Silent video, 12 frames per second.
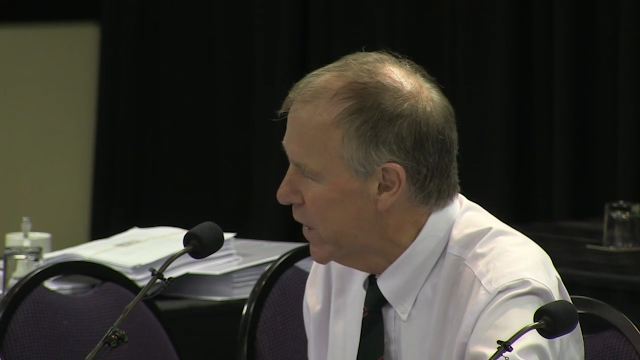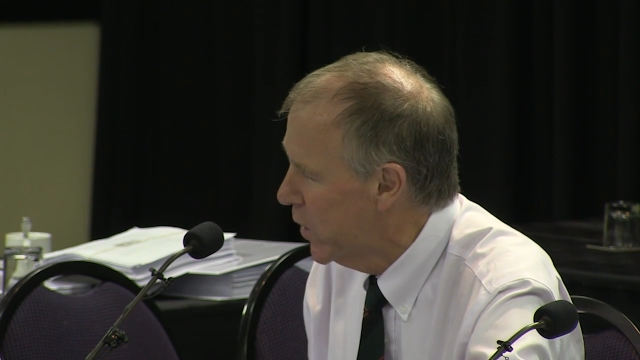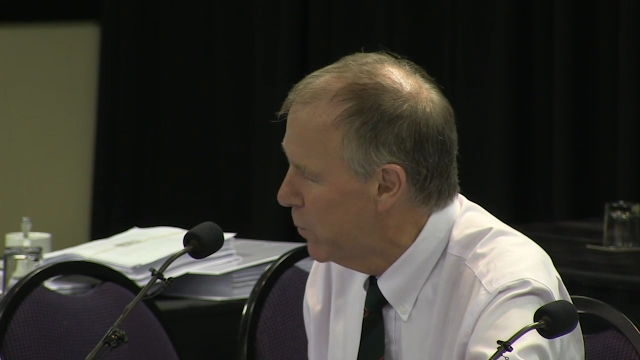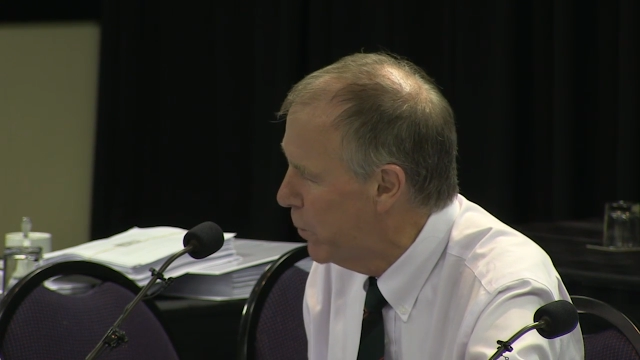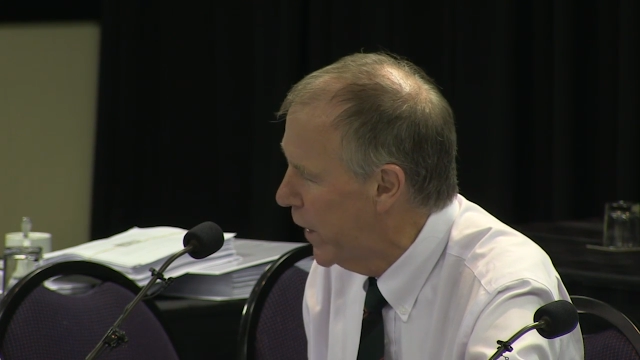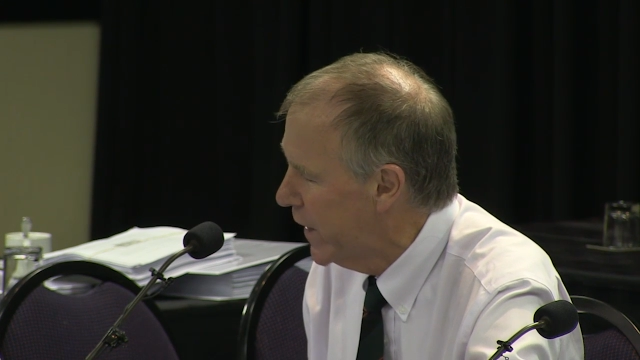
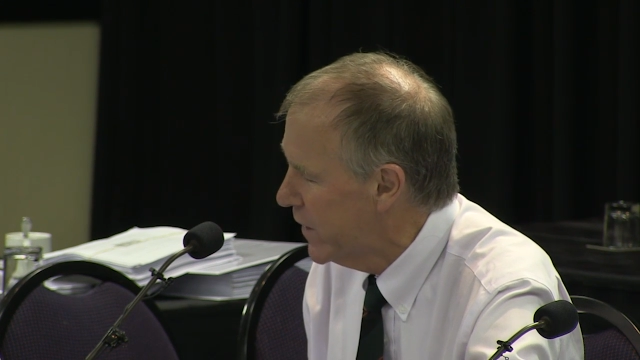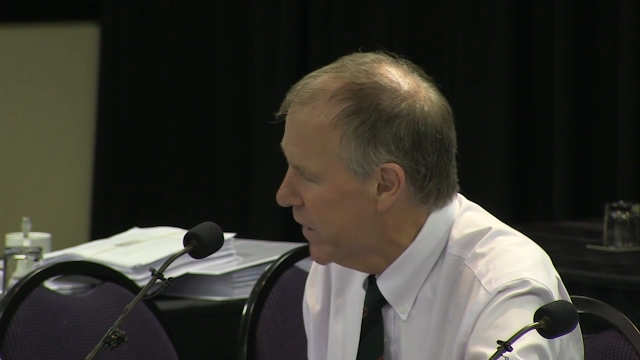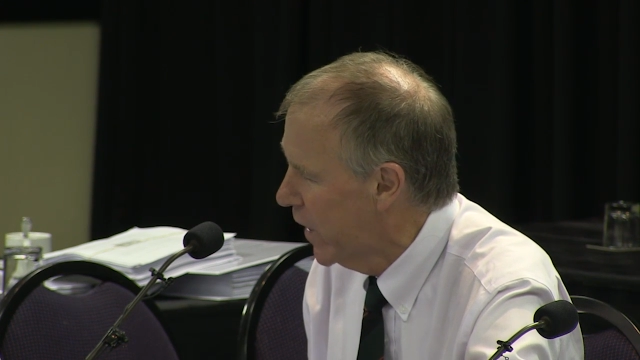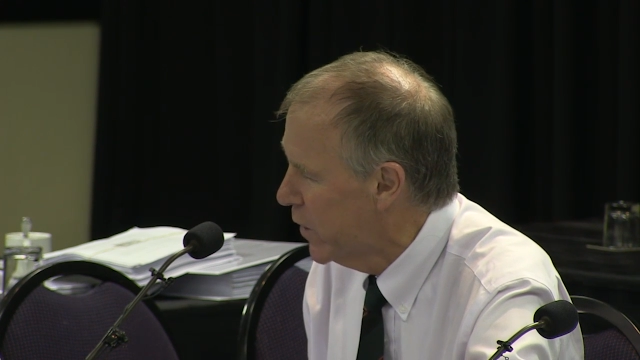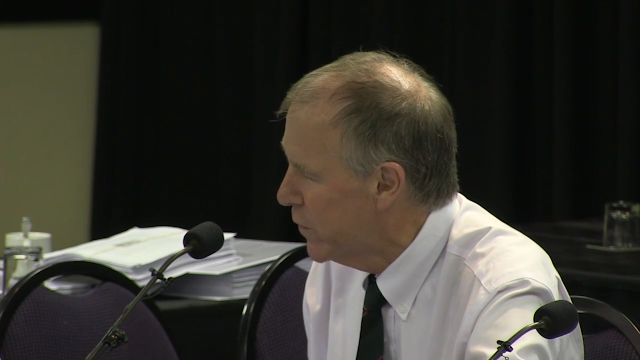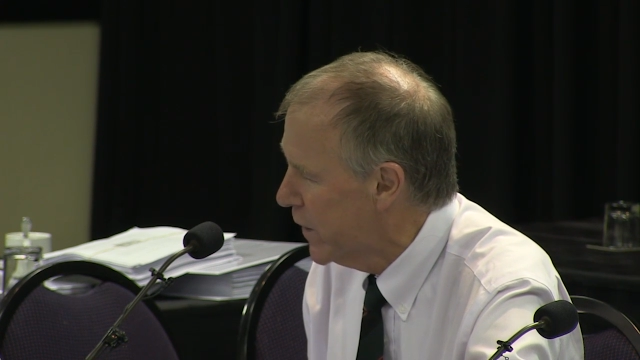
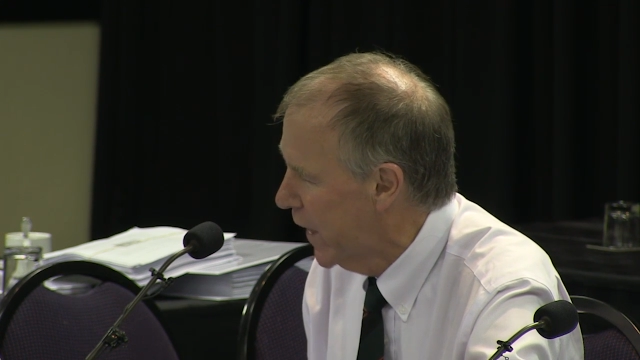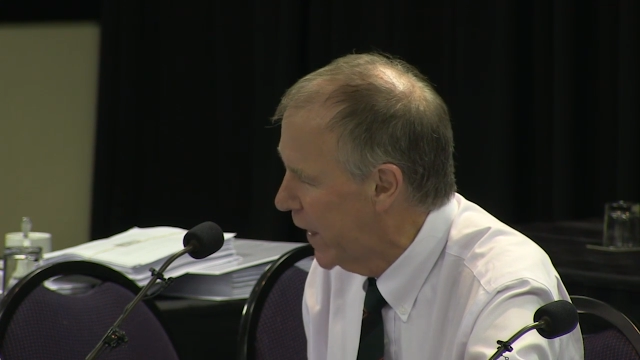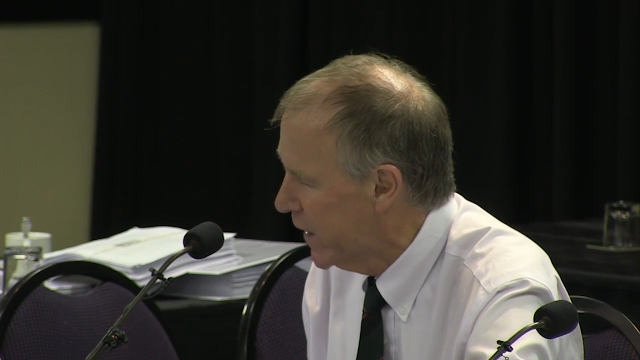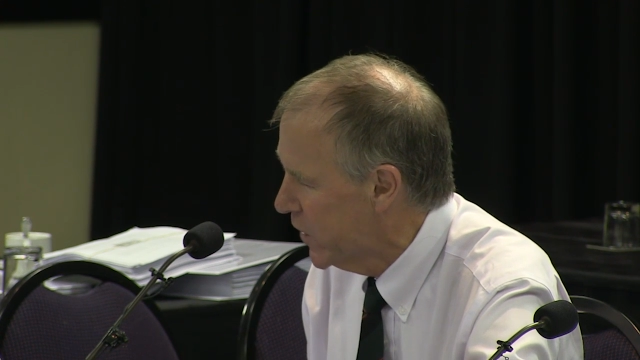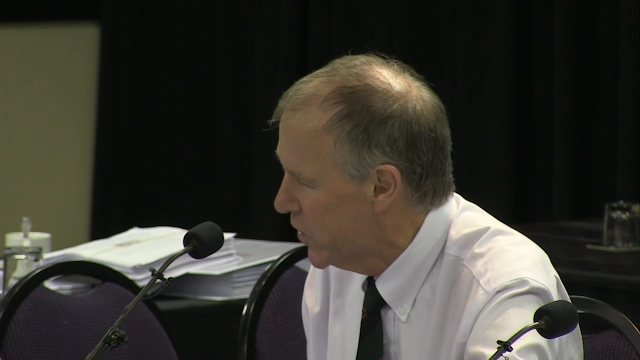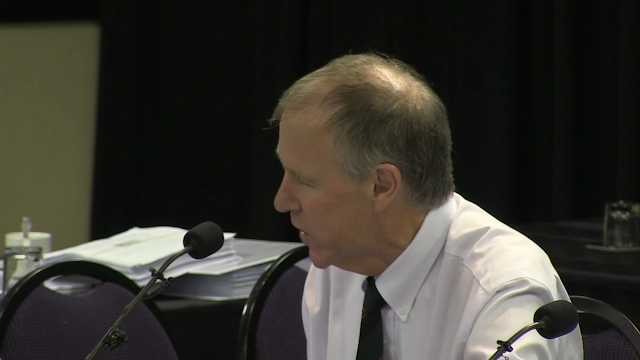breakdown of
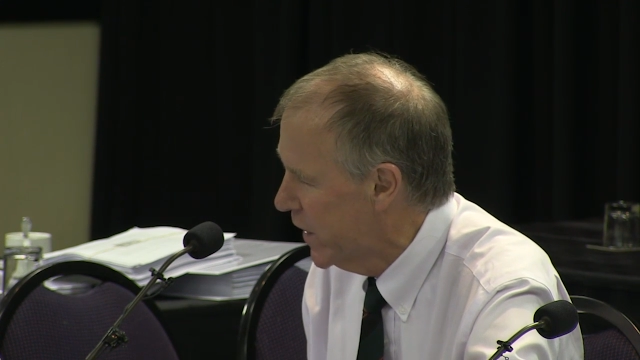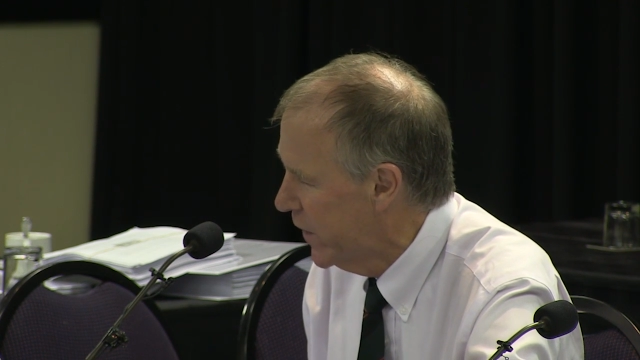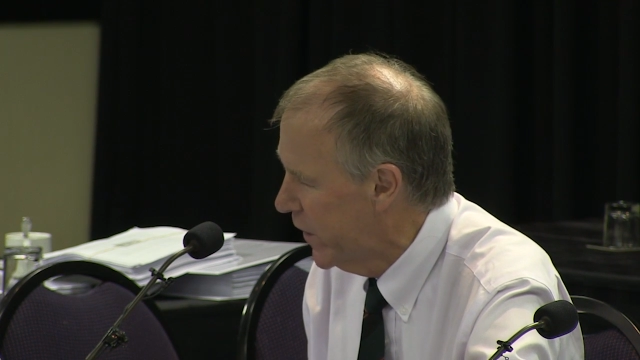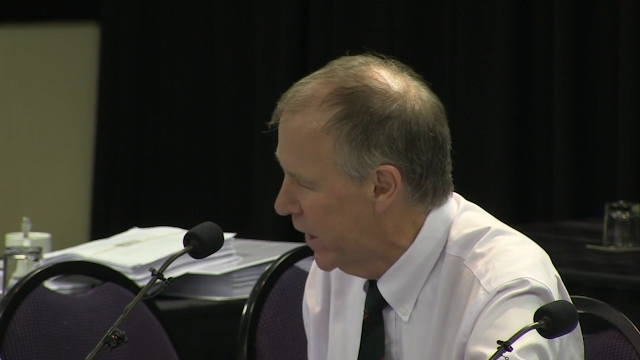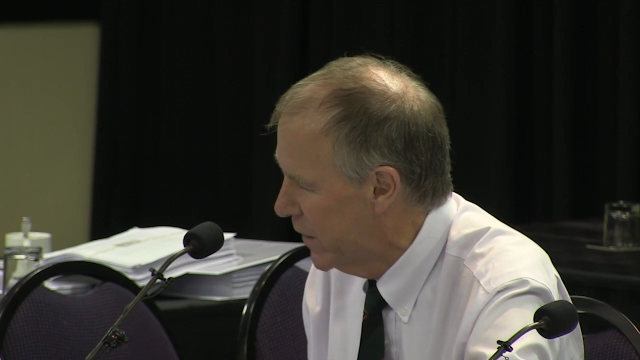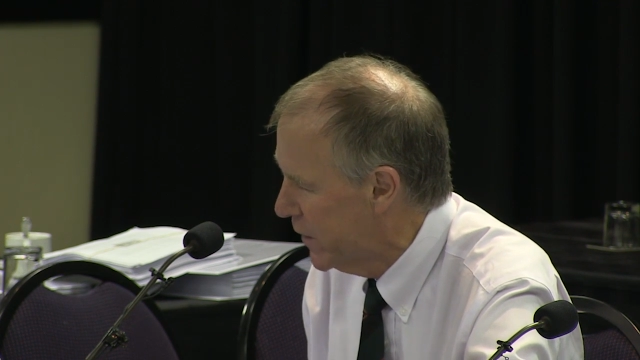glycogen in
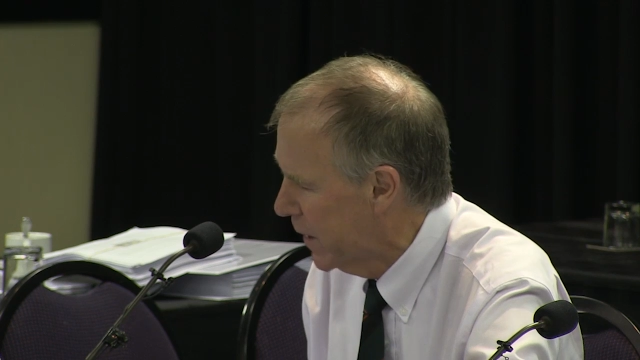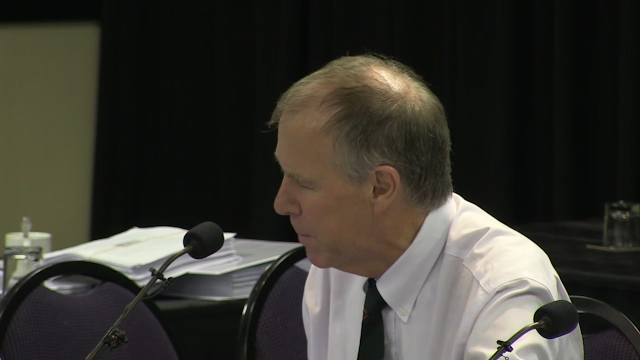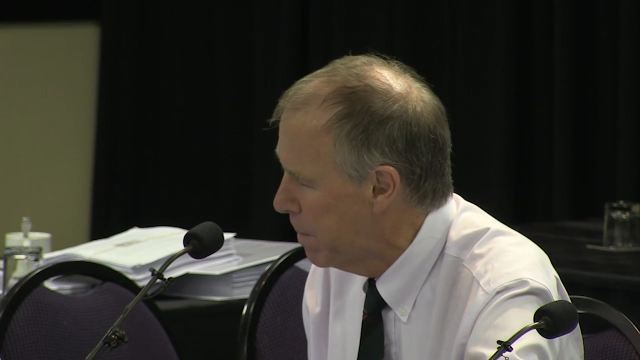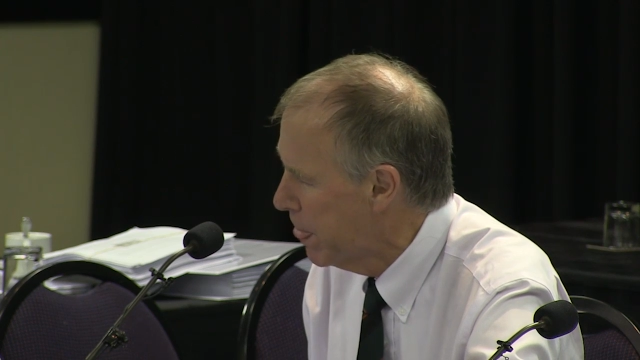the liver.